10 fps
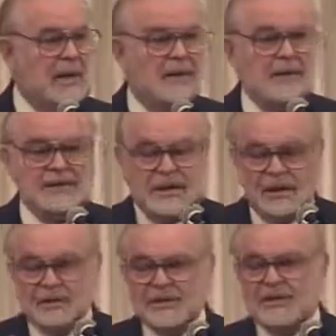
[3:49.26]
that
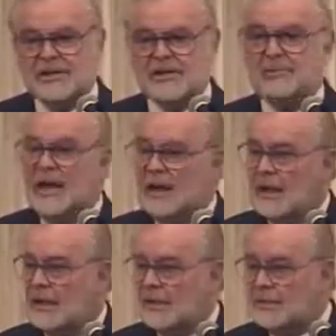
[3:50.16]
tell the system,
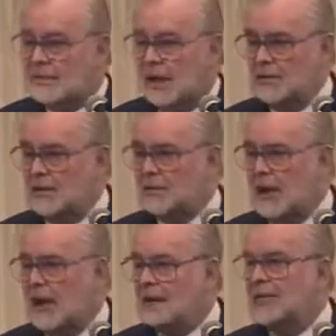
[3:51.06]
you've done your
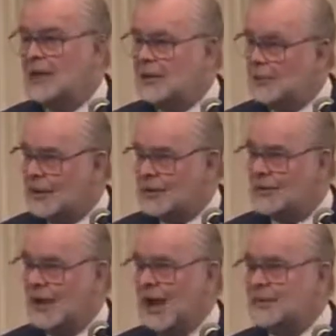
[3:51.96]
job, you can
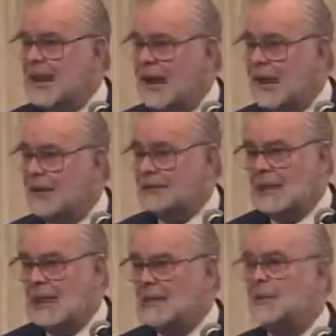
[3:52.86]
stop now,
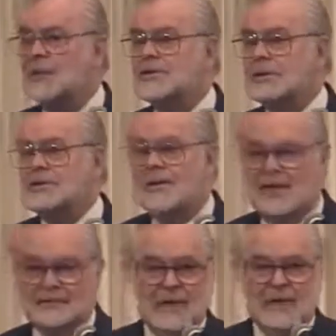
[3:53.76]
and it works just
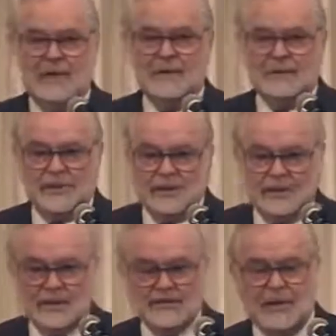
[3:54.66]
fine. However,
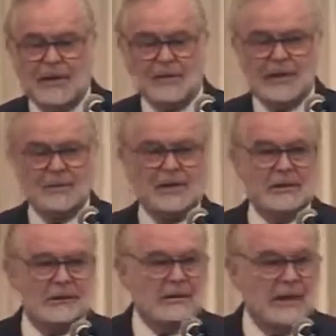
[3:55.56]
if our
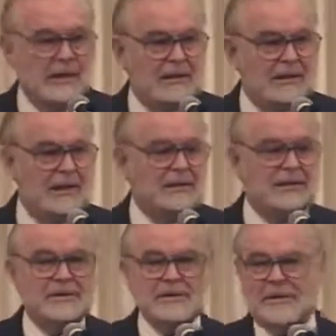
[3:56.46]
chemical and
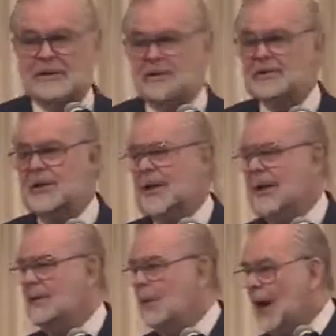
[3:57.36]
electrical signals are
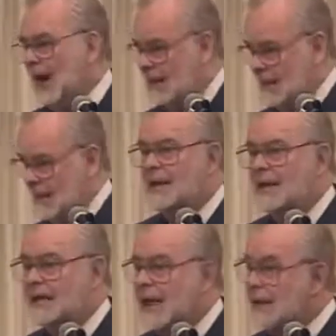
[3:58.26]
out of whack,
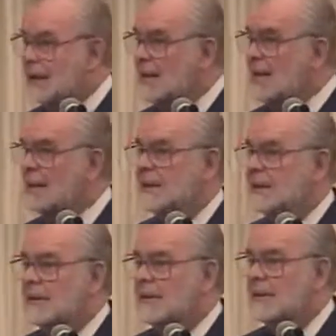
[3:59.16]
then
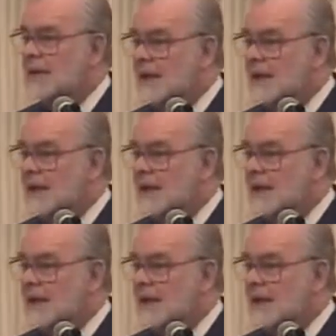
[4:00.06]
this